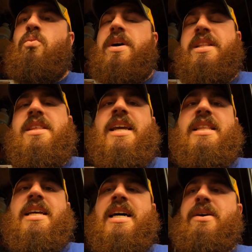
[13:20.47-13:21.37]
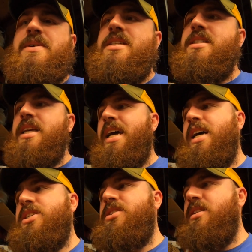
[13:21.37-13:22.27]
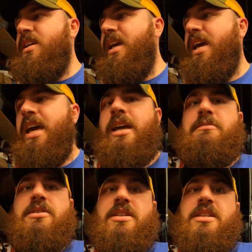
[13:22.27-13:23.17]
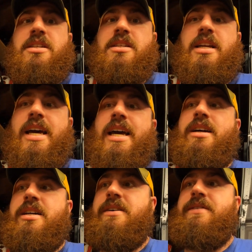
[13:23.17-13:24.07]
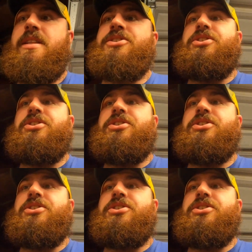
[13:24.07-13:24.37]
One thing that I was actually able to snag off of the